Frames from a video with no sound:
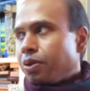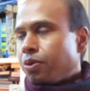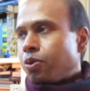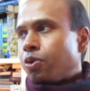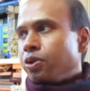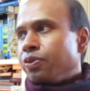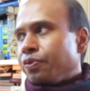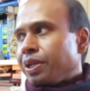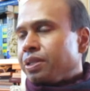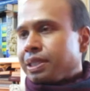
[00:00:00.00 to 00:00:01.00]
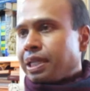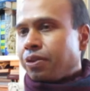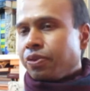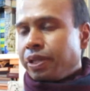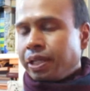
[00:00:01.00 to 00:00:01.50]
or you felt
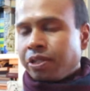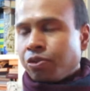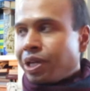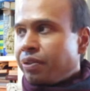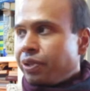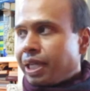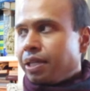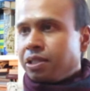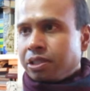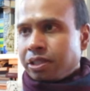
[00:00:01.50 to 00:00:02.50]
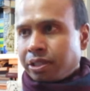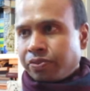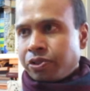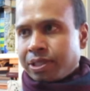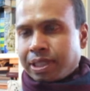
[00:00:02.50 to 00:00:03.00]
out the craving energy.
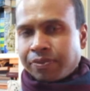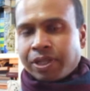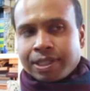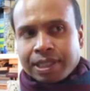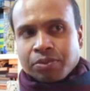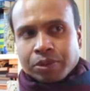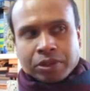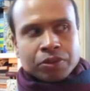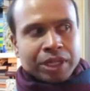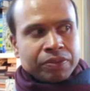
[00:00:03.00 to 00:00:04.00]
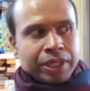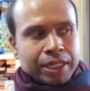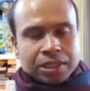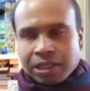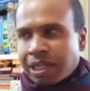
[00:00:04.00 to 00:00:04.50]
If, you sit, if I sit with the craving
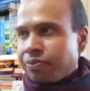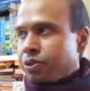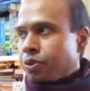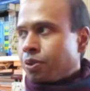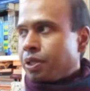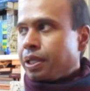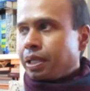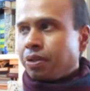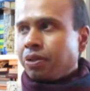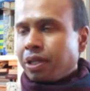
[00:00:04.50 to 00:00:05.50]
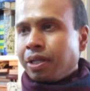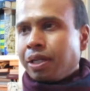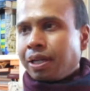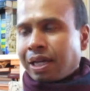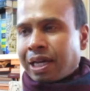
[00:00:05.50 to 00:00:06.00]
energy, I have to call her now.
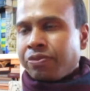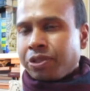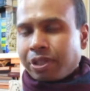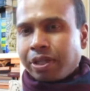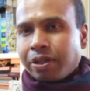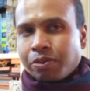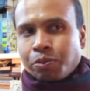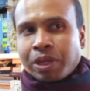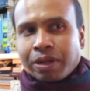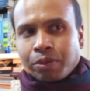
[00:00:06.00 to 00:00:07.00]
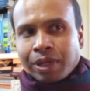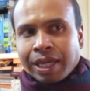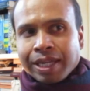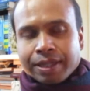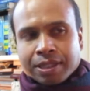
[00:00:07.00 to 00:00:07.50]
I have to, when I, when
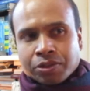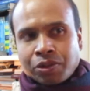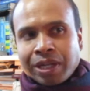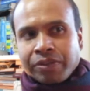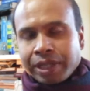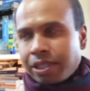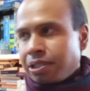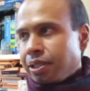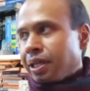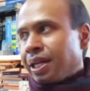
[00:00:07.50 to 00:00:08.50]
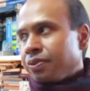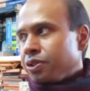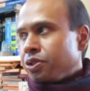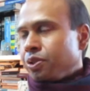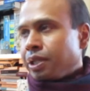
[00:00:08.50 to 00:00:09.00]
I get this craving energy that I have
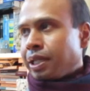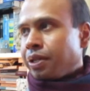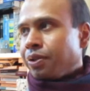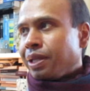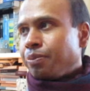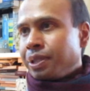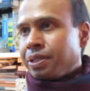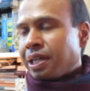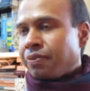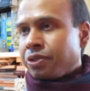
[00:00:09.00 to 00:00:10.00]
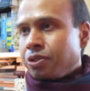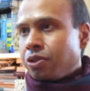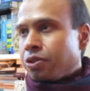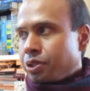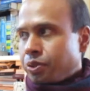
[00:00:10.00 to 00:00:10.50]
to do it now, that means I have to
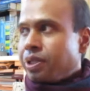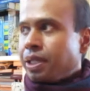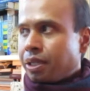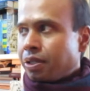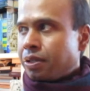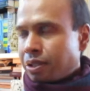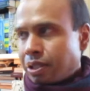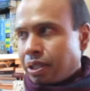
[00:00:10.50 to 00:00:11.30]
not do it now.